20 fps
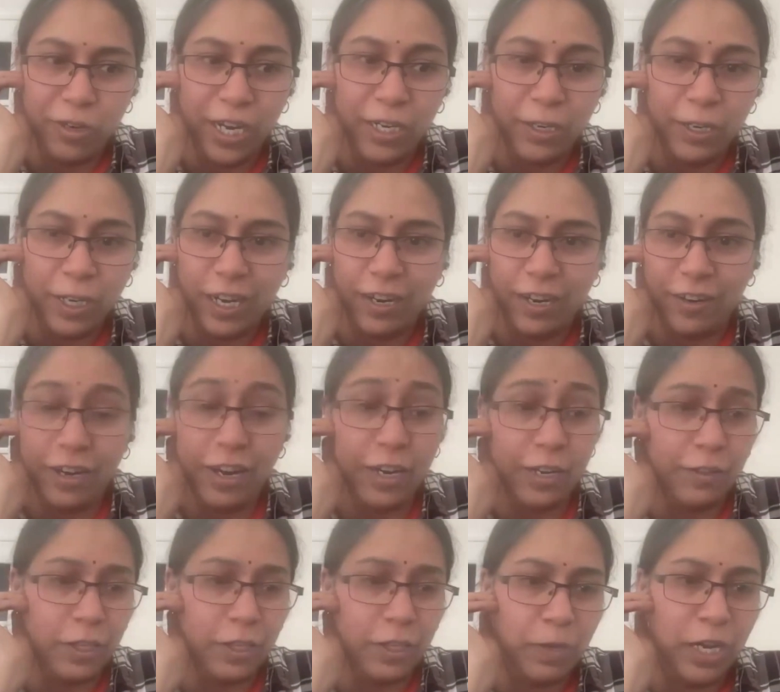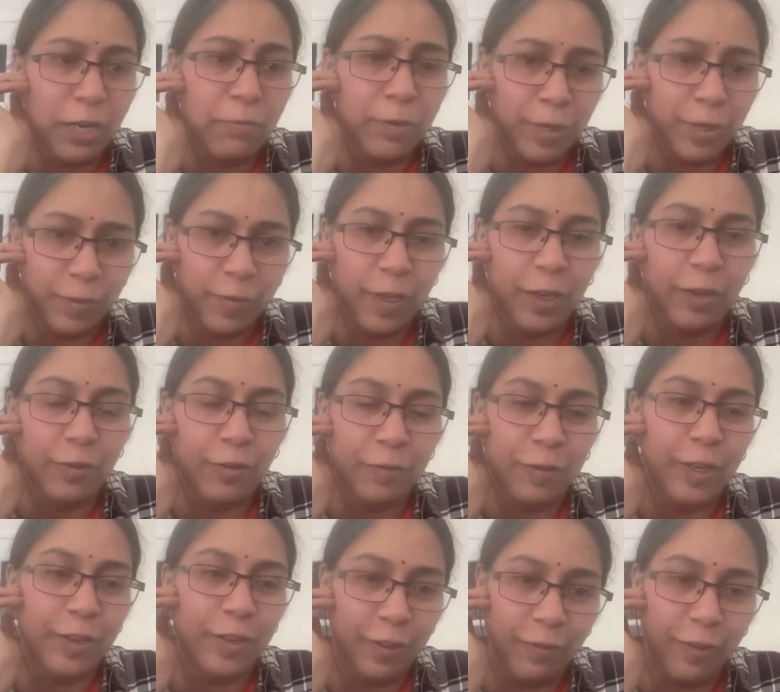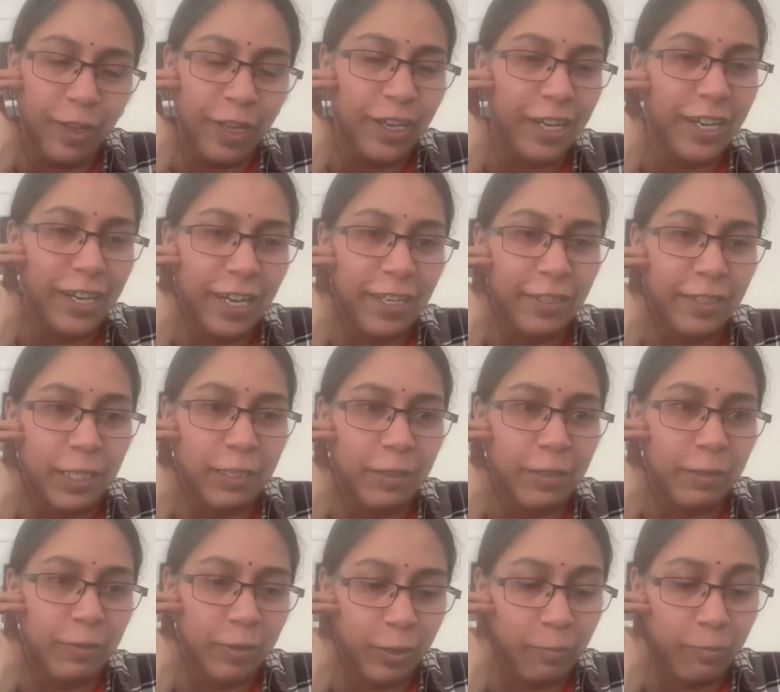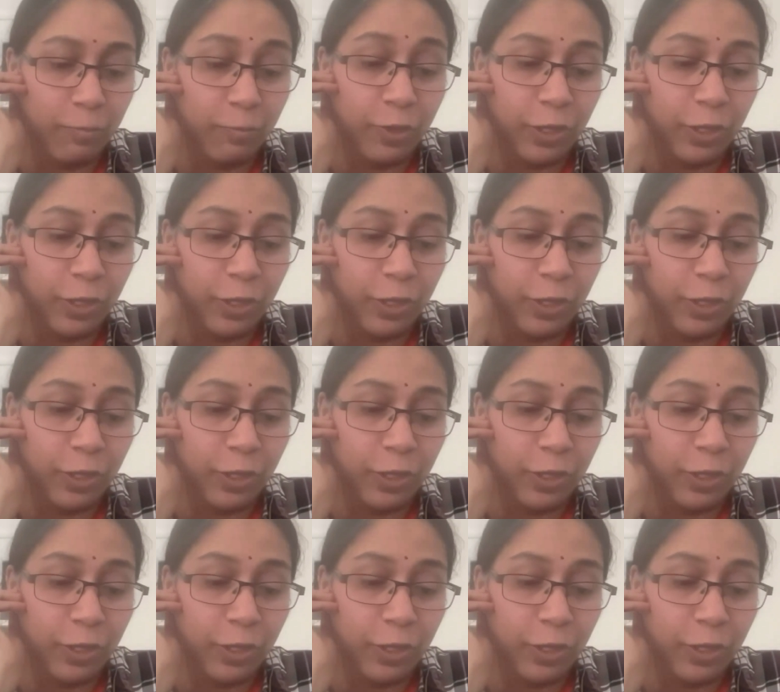And regarding the spammers, think of it as some